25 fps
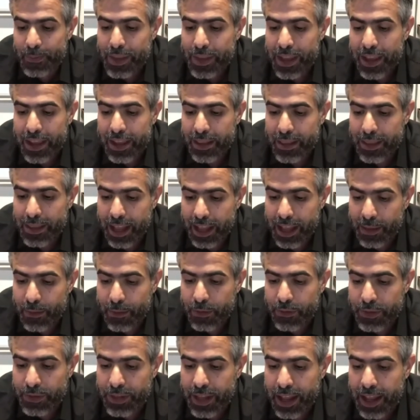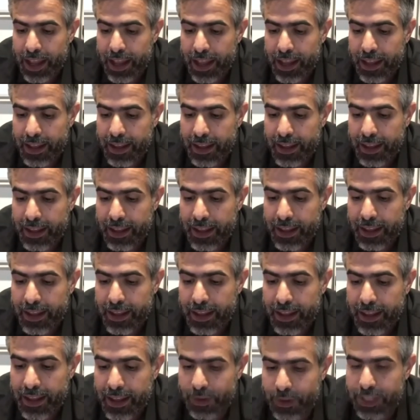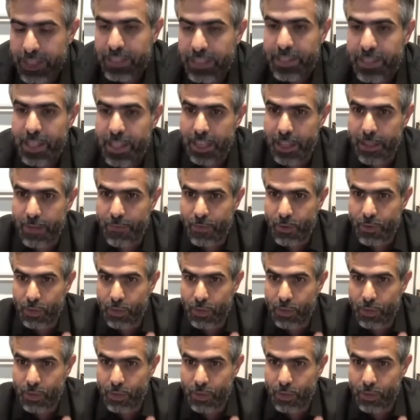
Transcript: in the Al-Muftaha Art Village. They give you a